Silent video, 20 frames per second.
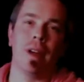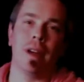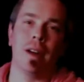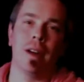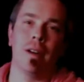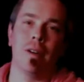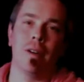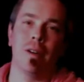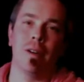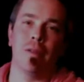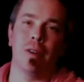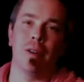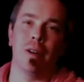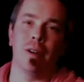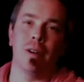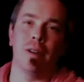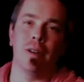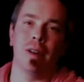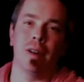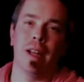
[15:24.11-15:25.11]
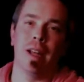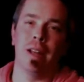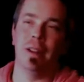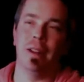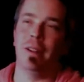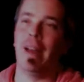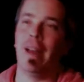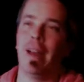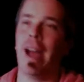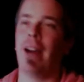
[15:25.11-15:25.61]
I don't know if you're in the
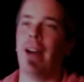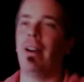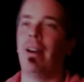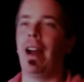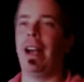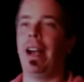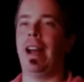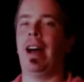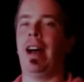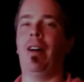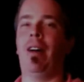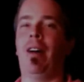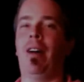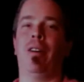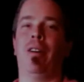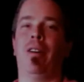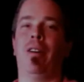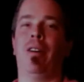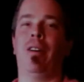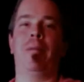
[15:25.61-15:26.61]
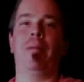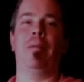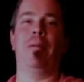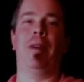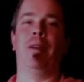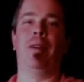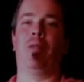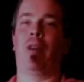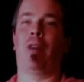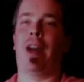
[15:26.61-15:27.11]
lag right now or if
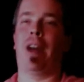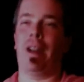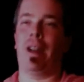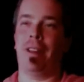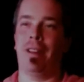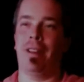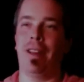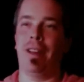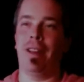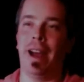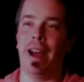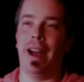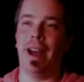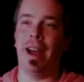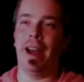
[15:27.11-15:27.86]
we're out of the lag.